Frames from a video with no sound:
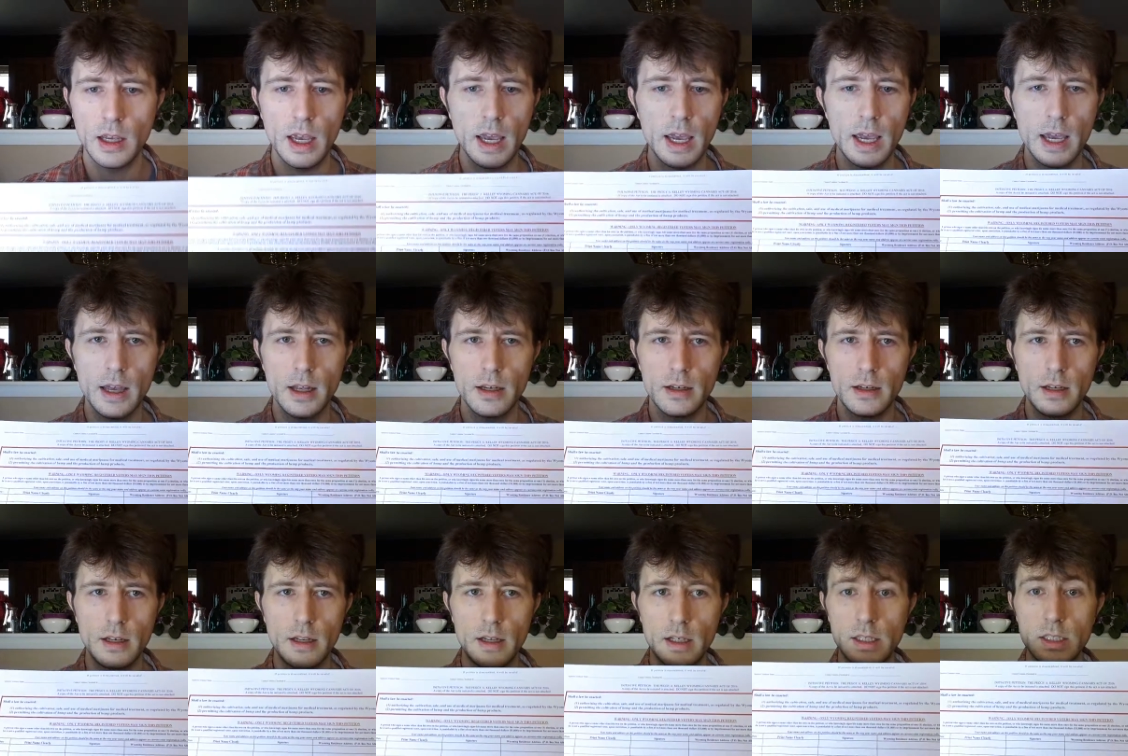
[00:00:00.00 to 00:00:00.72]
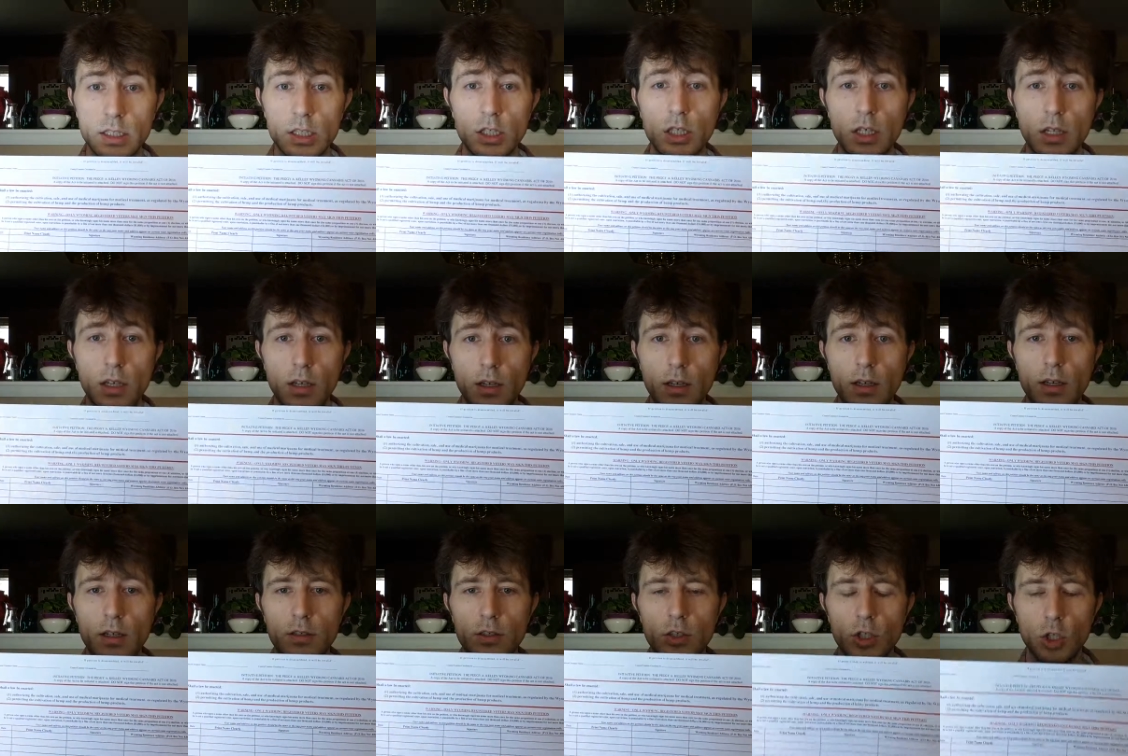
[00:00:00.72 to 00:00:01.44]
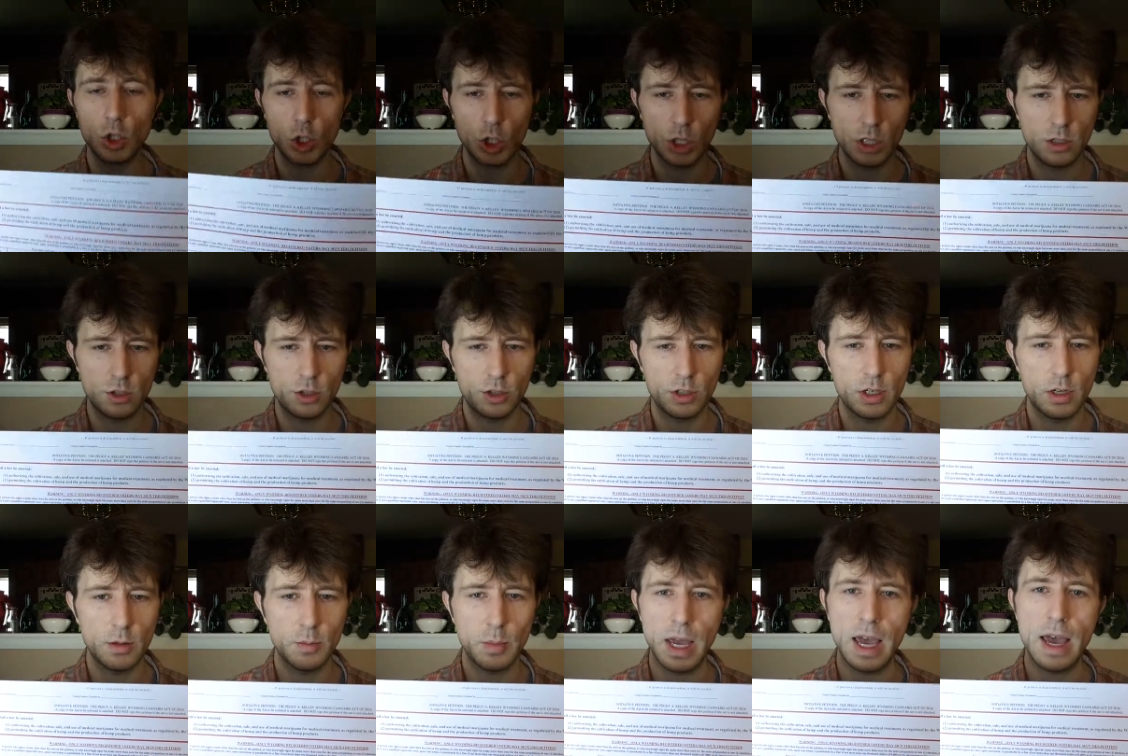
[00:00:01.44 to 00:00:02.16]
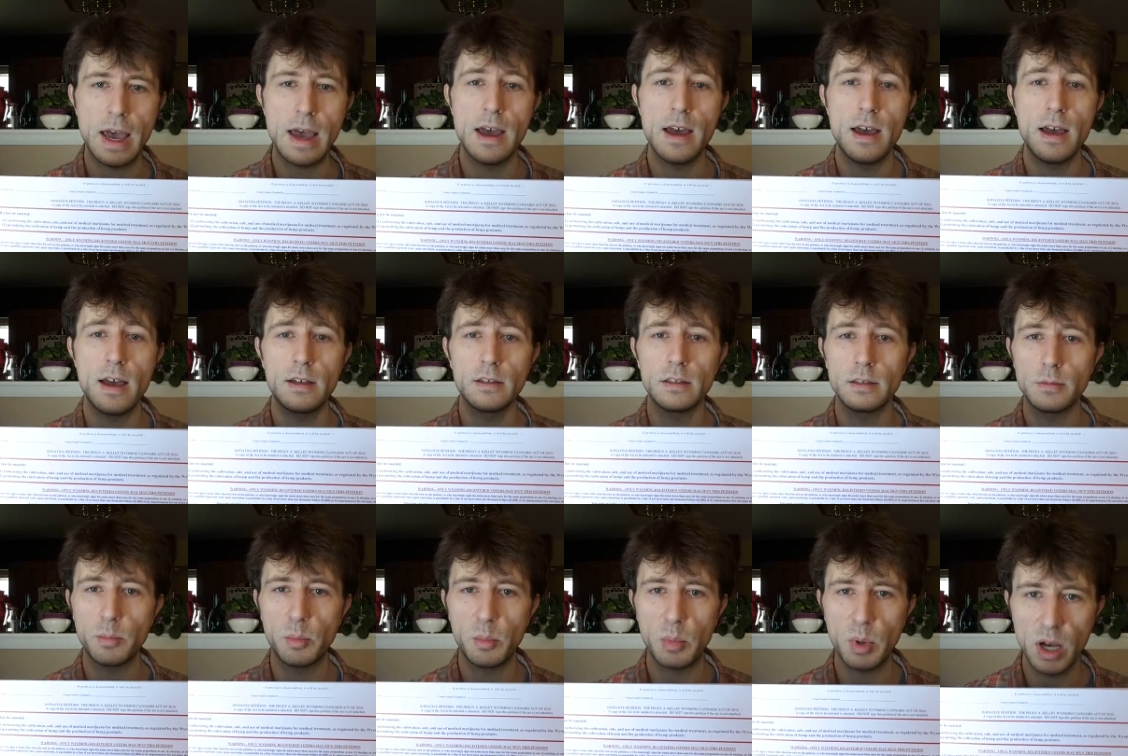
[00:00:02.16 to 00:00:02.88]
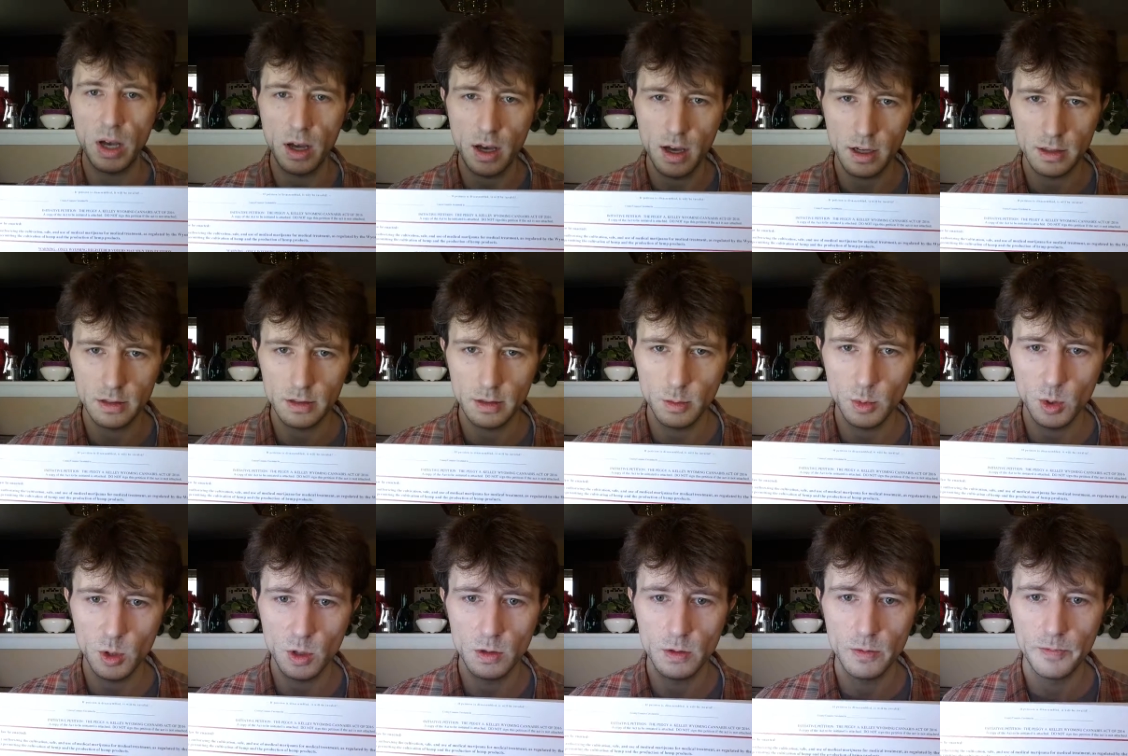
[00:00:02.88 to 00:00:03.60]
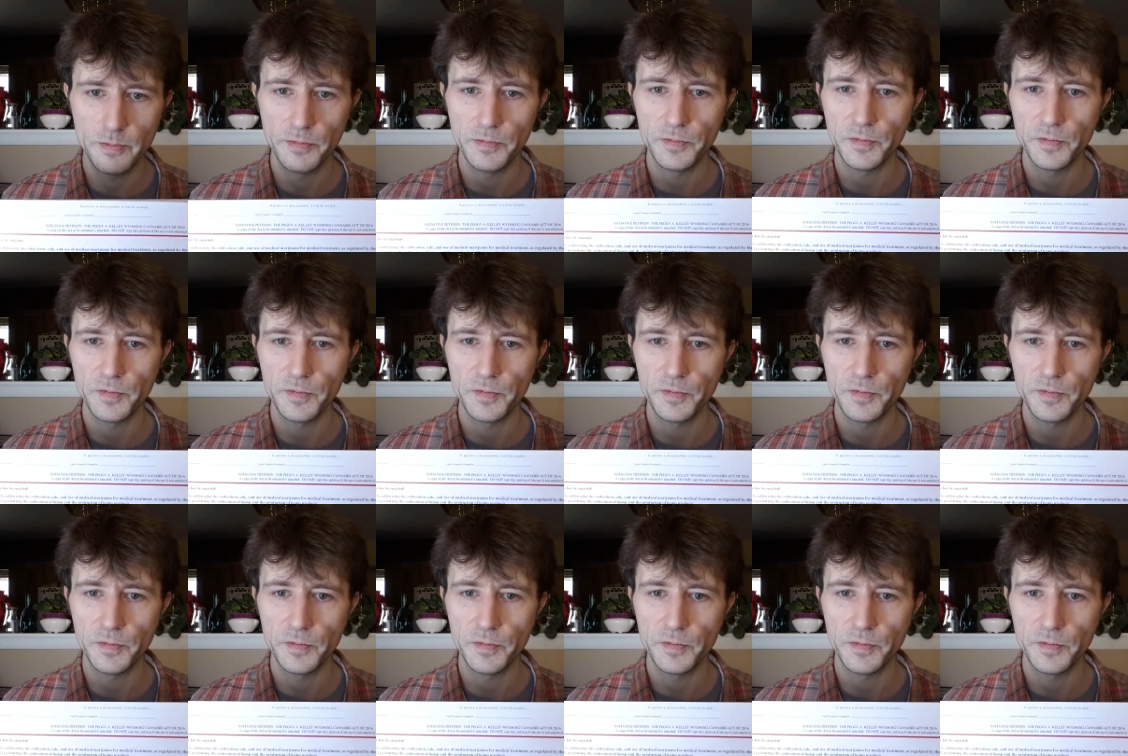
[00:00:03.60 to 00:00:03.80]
and in as good a shape as possible.